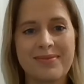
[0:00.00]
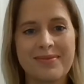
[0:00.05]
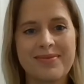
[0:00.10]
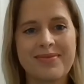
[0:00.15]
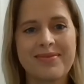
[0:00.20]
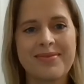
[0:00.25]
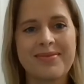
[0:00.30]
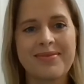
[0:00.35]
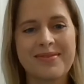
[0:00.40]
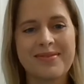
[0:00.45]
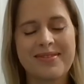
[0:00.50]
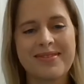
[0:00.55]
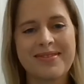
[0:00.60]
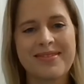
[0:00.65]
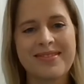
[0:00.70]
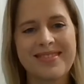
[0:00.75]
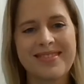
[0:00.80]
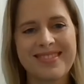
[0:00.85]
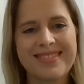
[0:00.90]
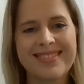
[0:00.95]

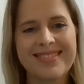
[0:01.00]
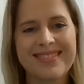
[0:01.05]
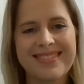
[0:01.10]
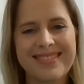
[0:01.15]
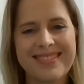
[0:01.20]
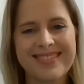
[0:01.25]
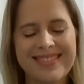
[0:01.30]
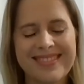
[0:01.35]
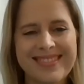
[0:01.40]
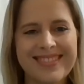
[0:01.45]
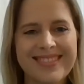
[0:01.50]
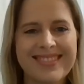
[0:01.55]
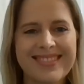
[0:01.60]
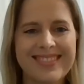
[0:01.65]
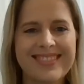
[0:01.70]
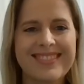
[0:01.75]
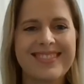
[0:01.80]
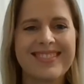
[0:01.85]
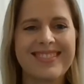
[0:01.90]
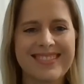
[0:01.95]

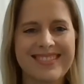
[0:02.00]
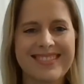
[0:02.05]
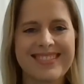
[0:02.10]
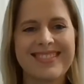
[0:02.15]
No words are spoken by the person on screen.